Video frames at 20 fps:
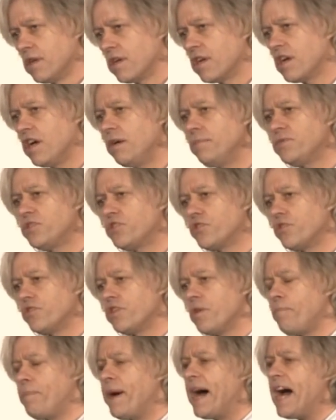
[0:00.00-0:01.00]
comes through
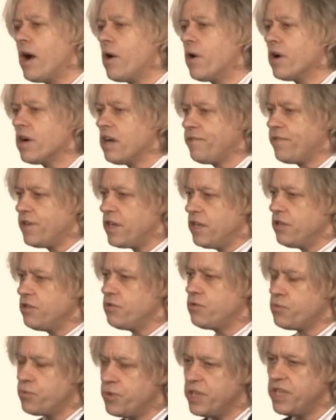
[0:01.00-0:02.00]
the power of
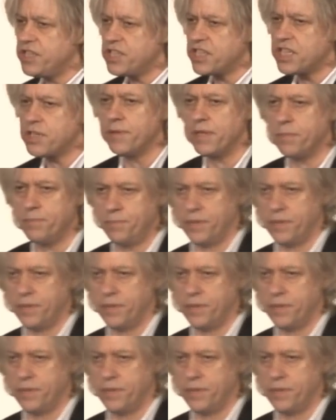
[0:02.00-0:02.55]
unreasonable